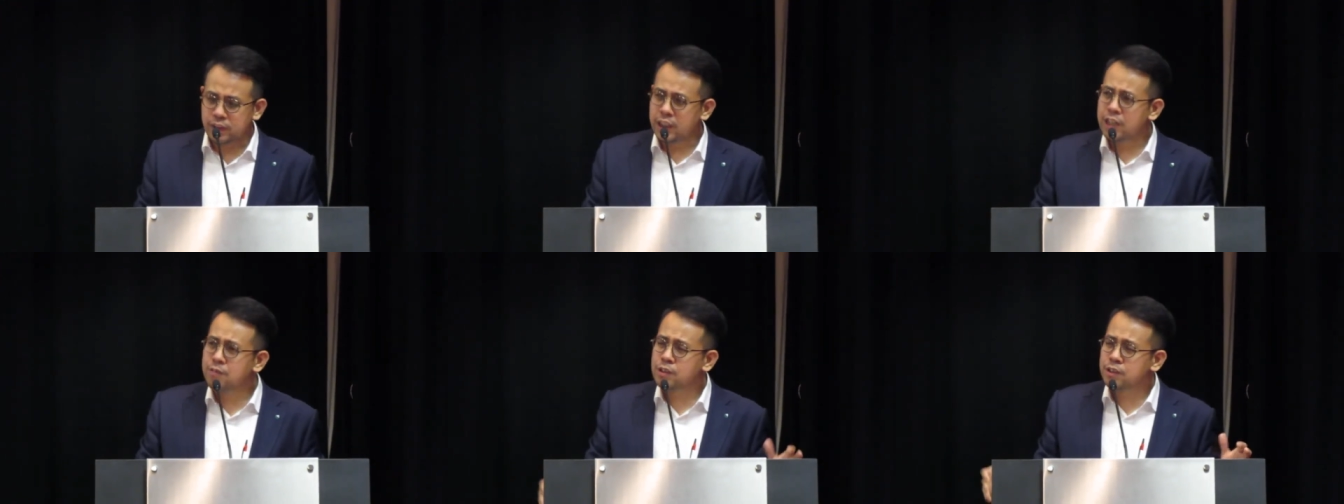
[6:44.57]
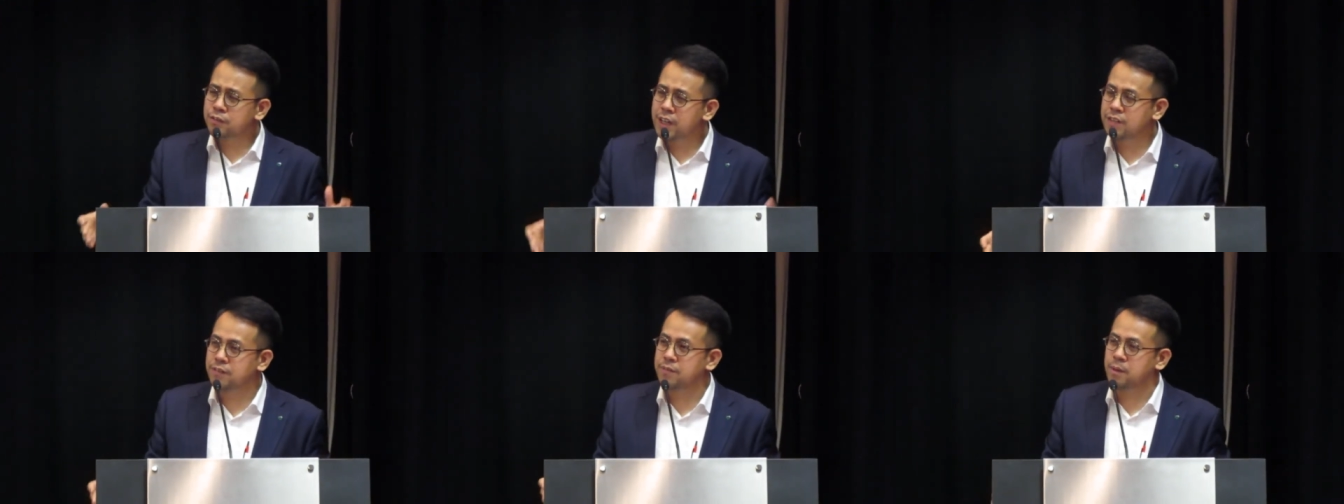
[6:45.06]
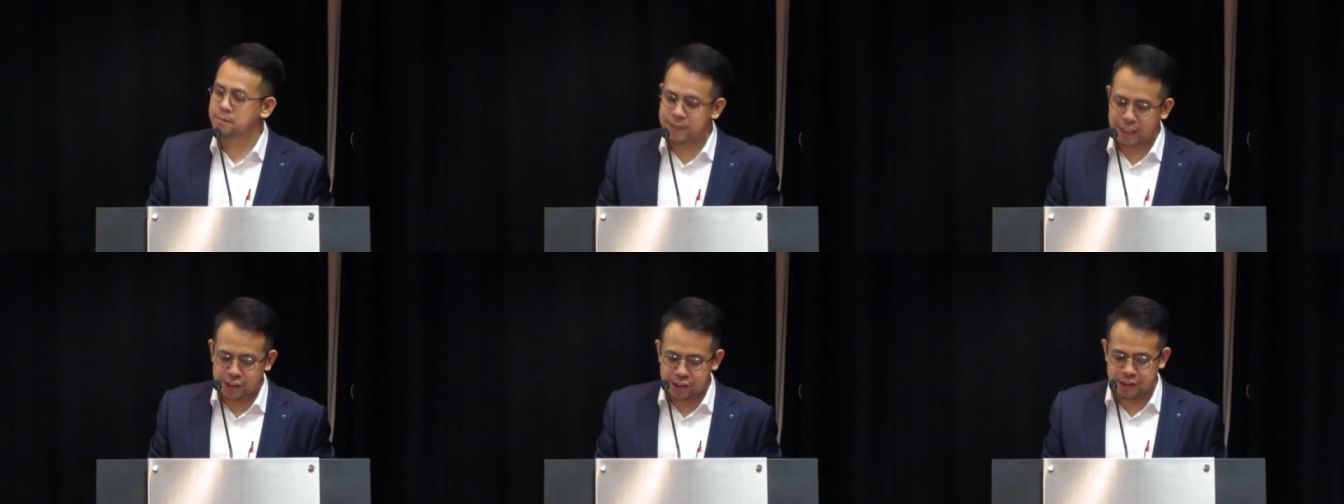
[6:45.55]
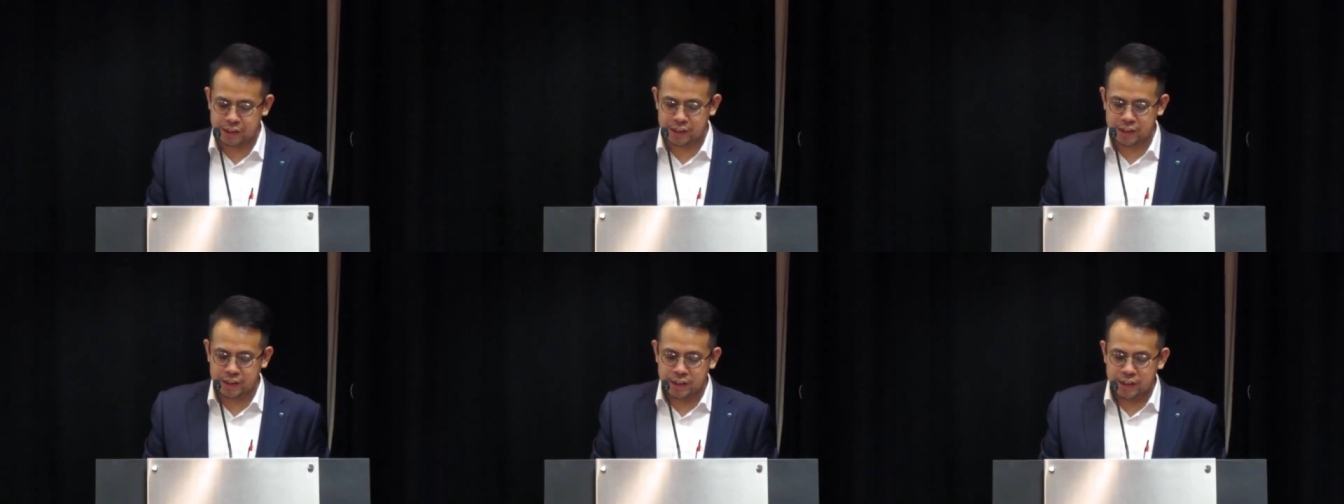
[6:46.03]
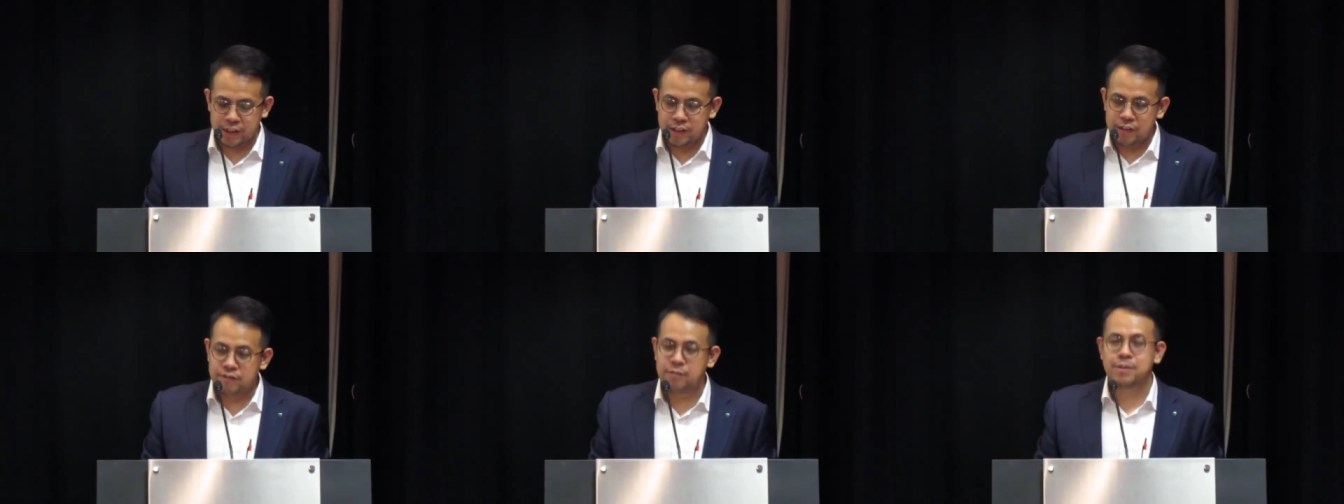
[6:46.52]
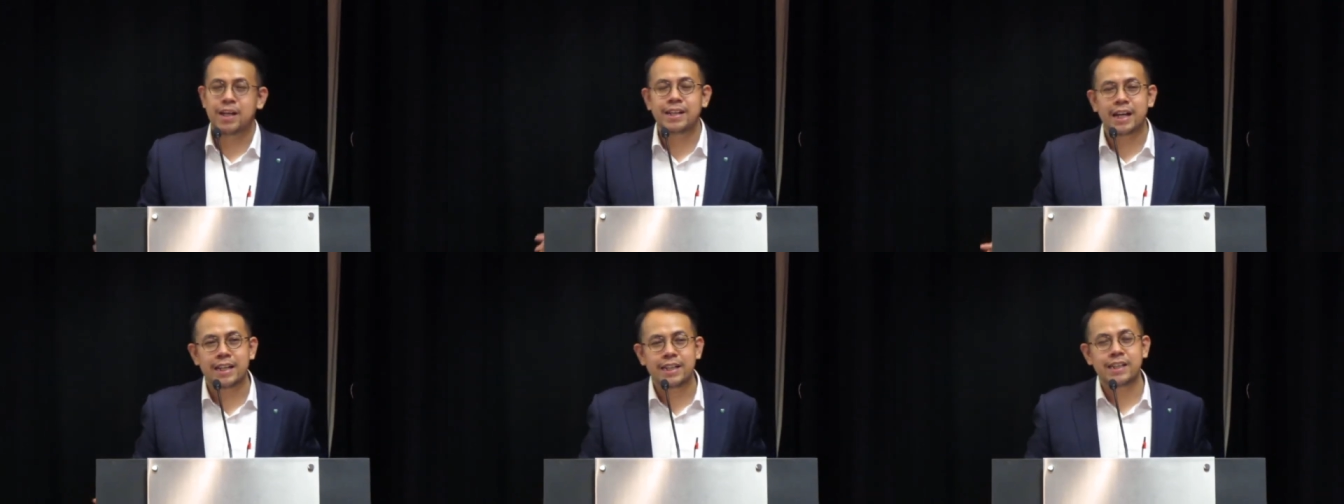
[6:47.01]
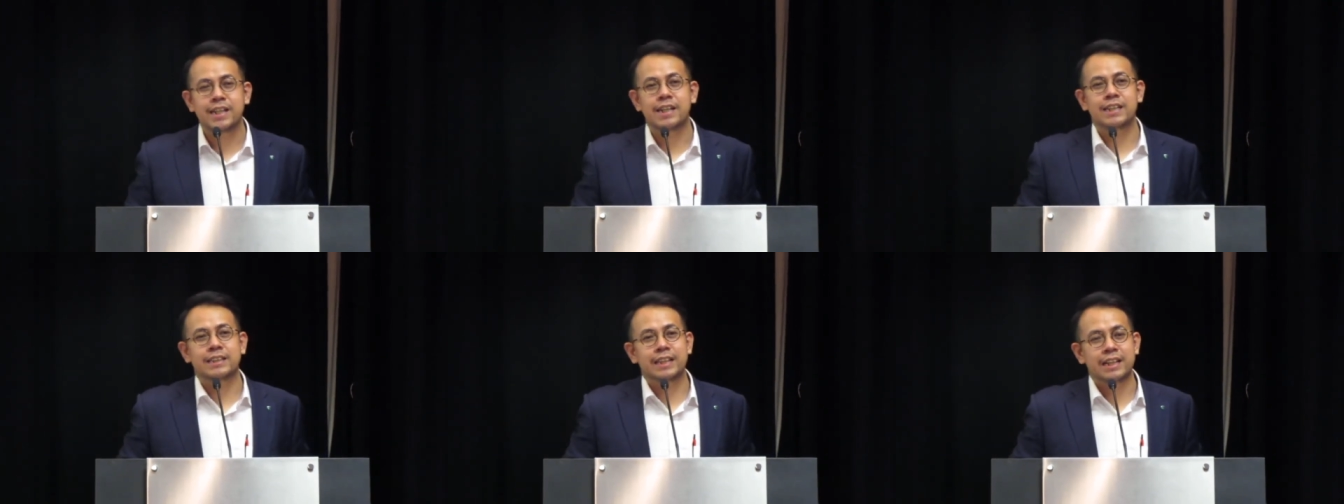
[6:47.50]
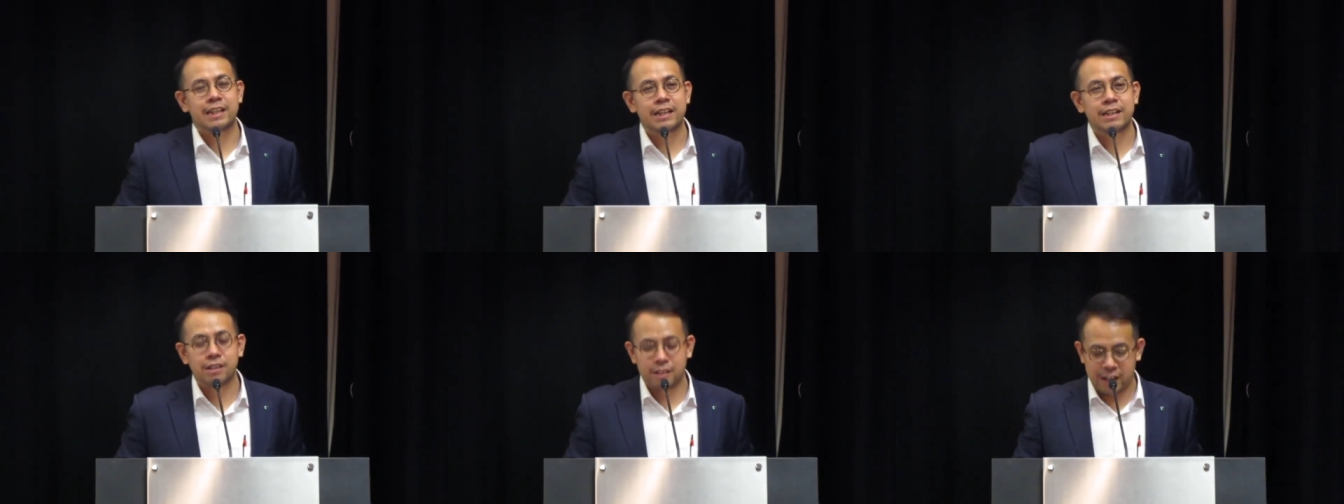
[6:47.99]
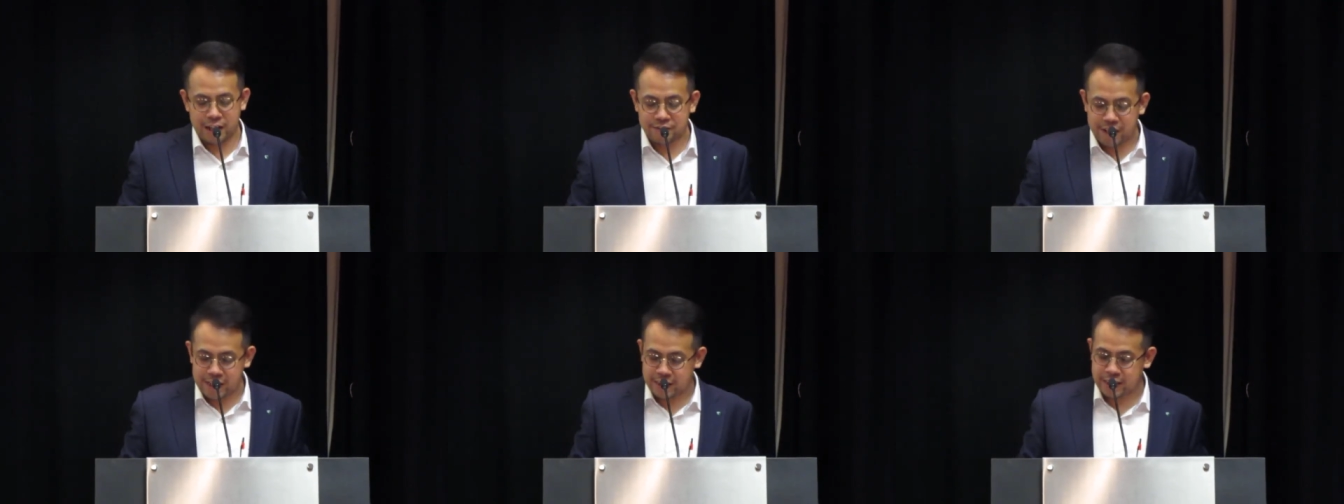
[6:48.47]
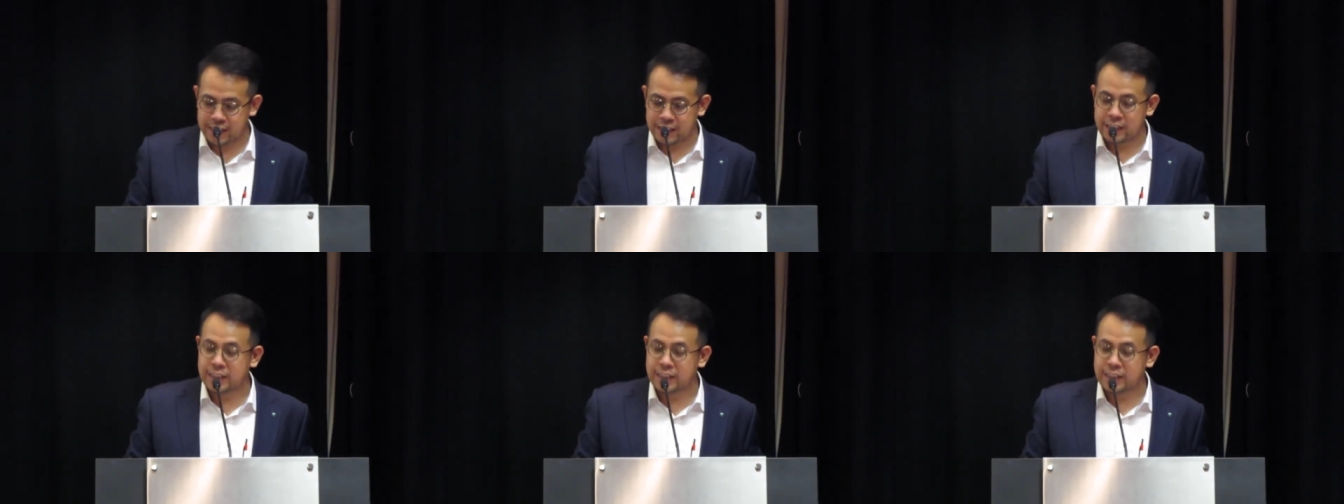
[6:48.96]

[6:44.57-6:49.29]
it was faced with objections from none other than the state legal advisor,